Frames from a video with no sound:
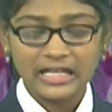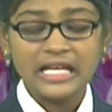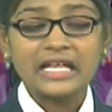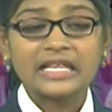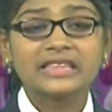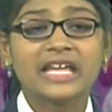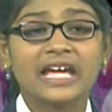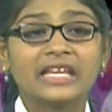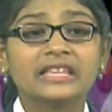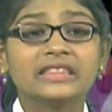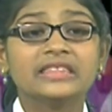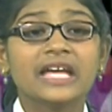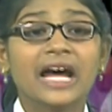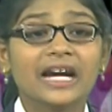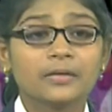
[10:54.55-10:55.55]
then
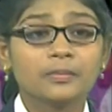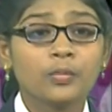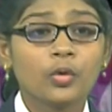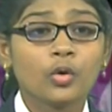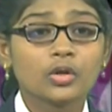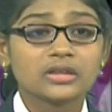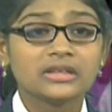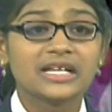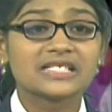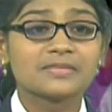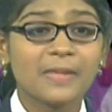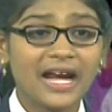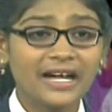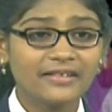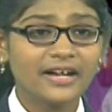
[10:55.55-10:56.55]
that both this
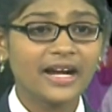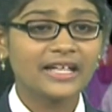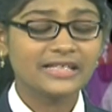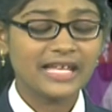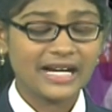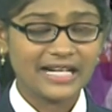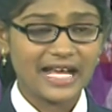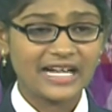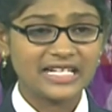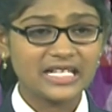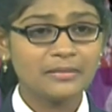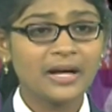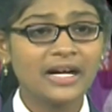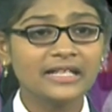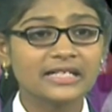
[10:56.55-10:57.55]
matter and that
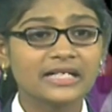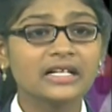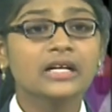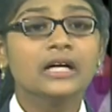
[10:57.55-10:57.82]
antimatter,